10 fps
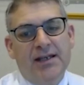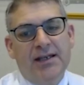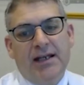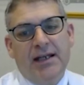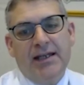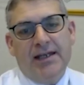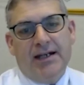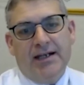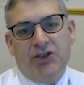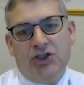
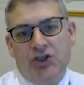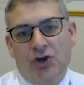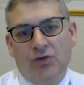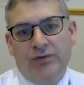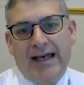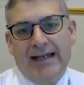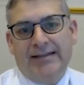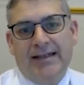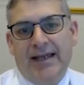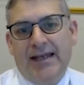clearly show that
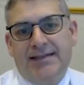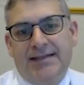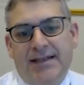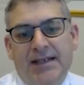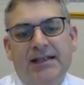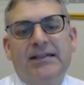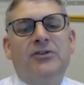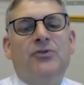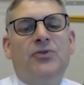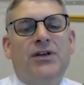
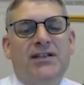ACE2